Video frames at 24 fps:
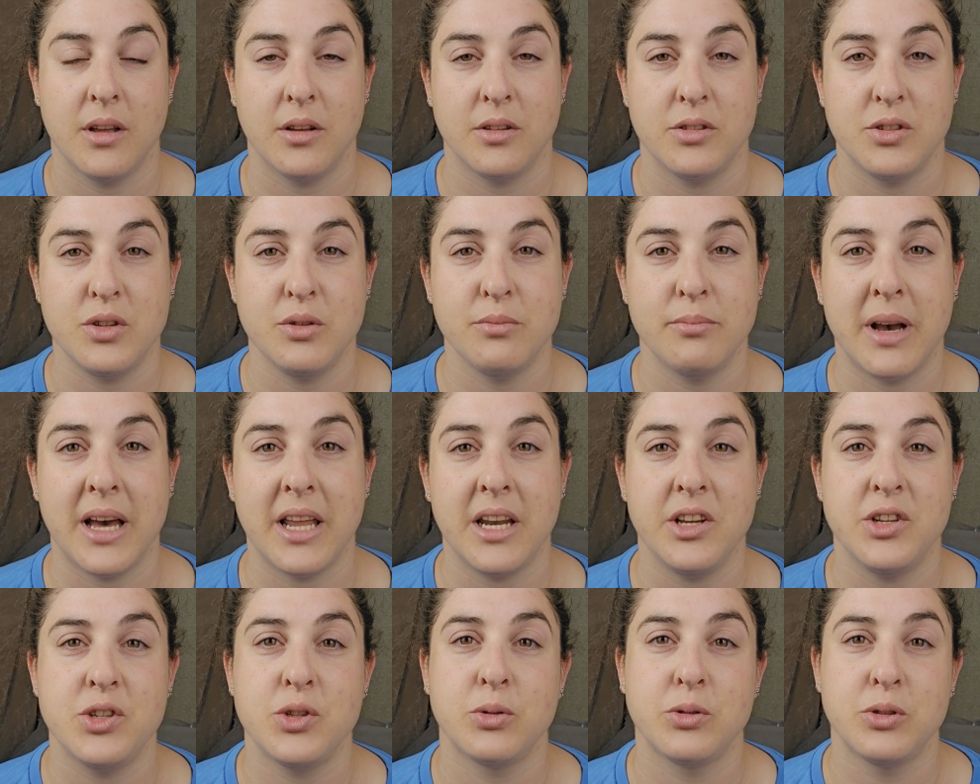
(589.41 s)
to
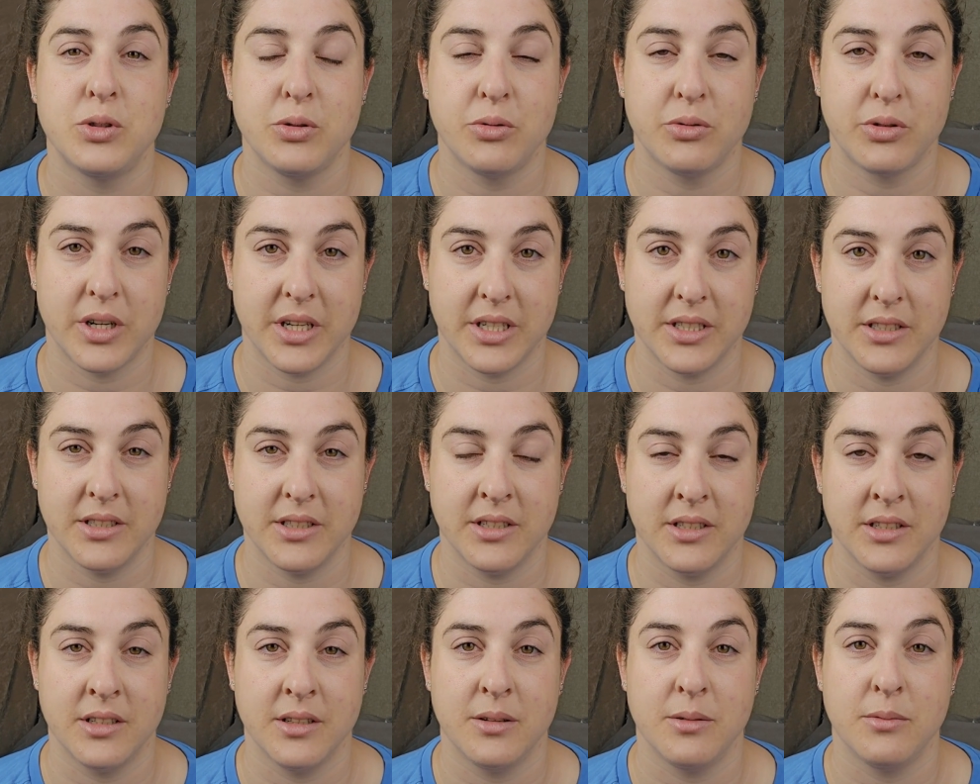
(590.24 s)
manage or to run,
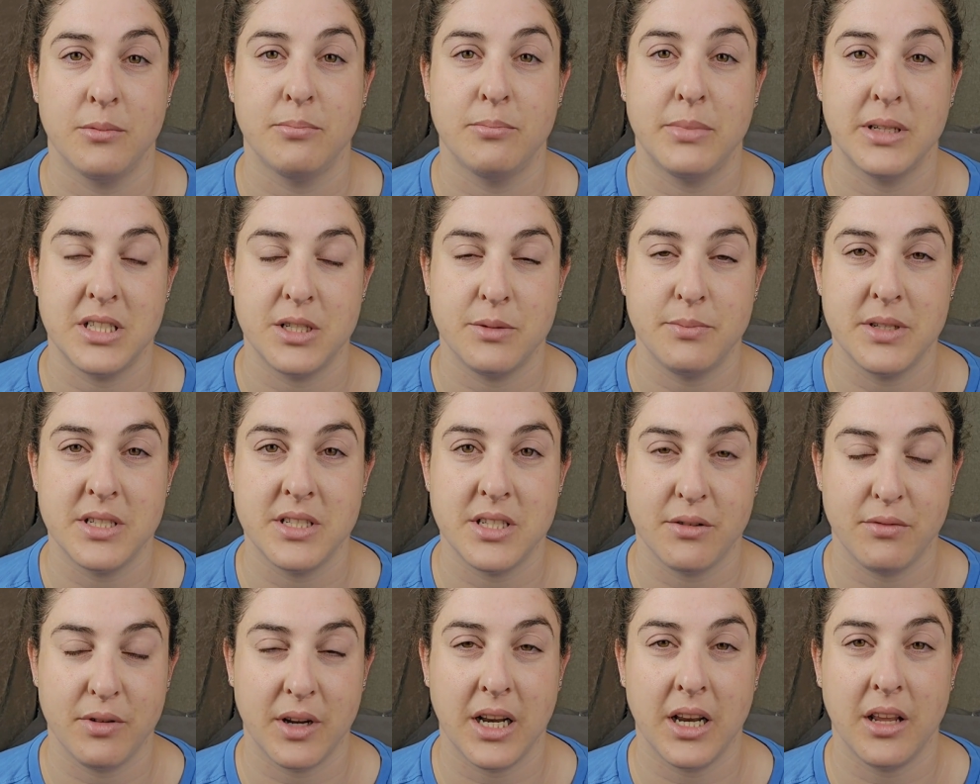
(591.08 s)
but
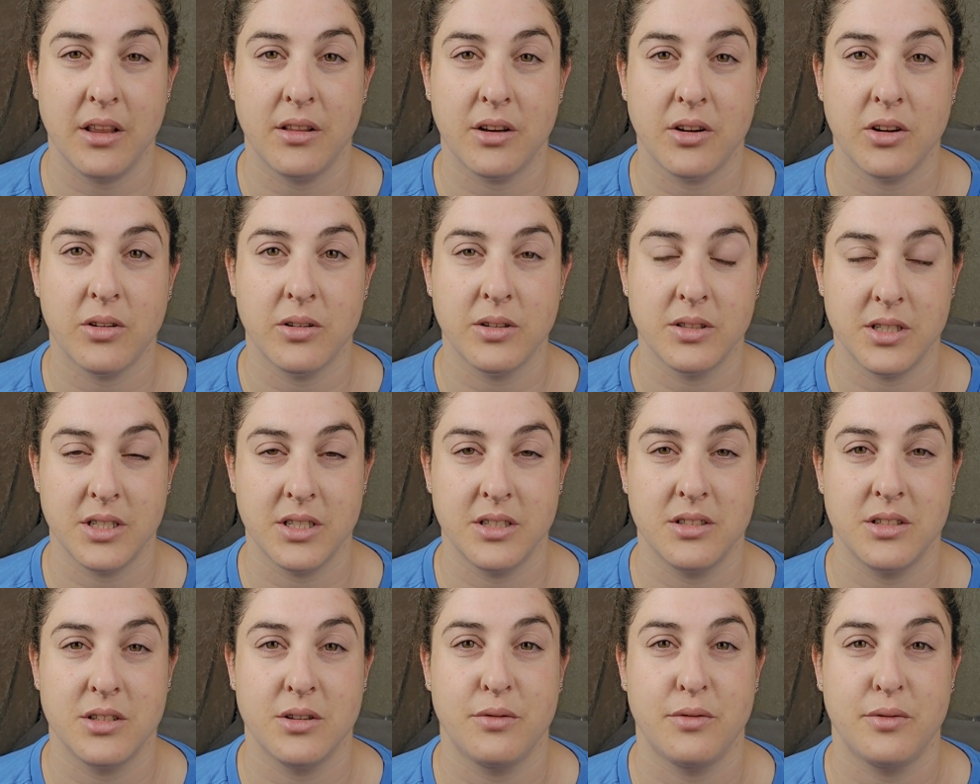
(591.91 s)
specifically in the
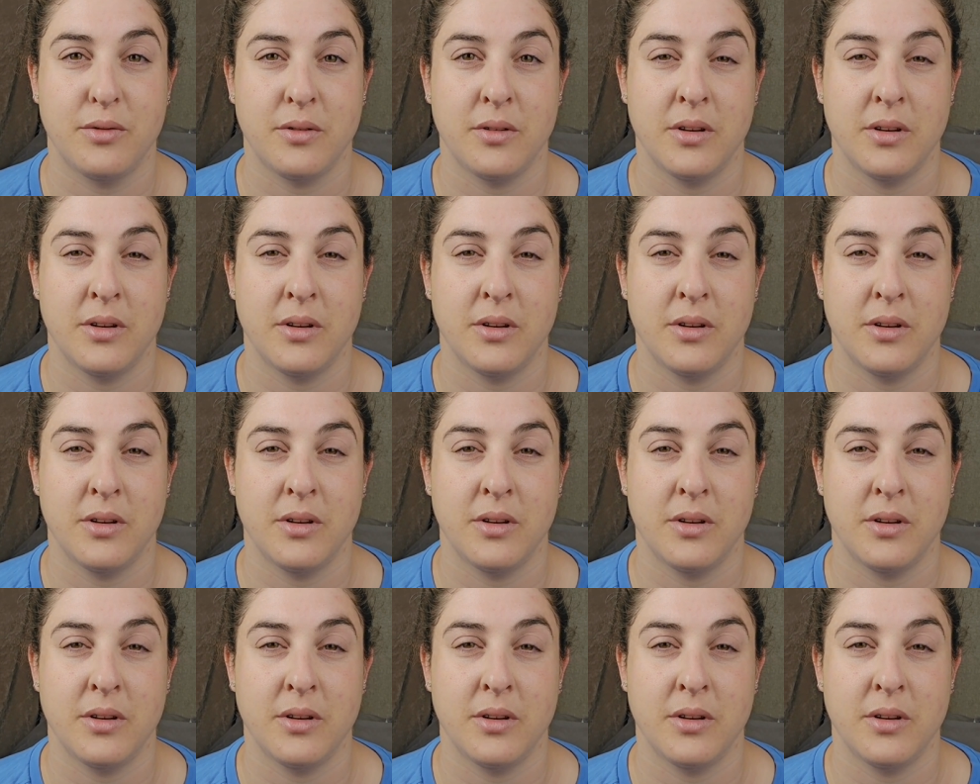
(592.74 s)
context of,